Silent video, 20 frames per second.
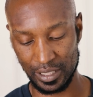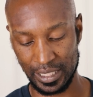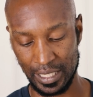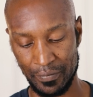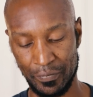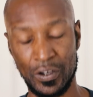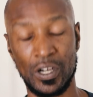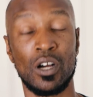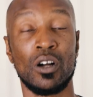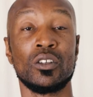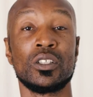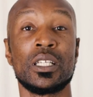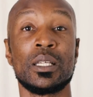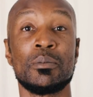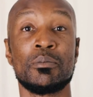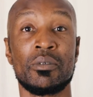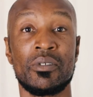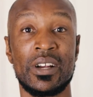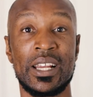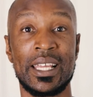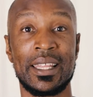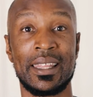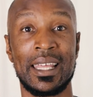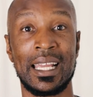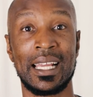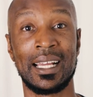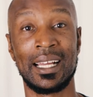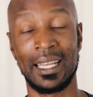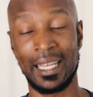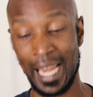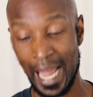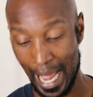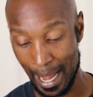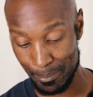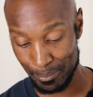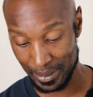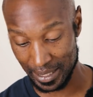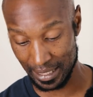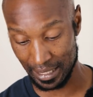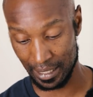difficulty breathing,
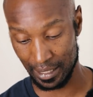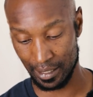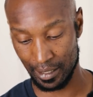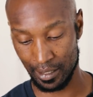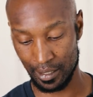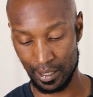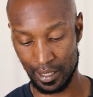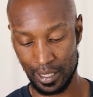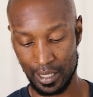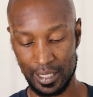collapsing.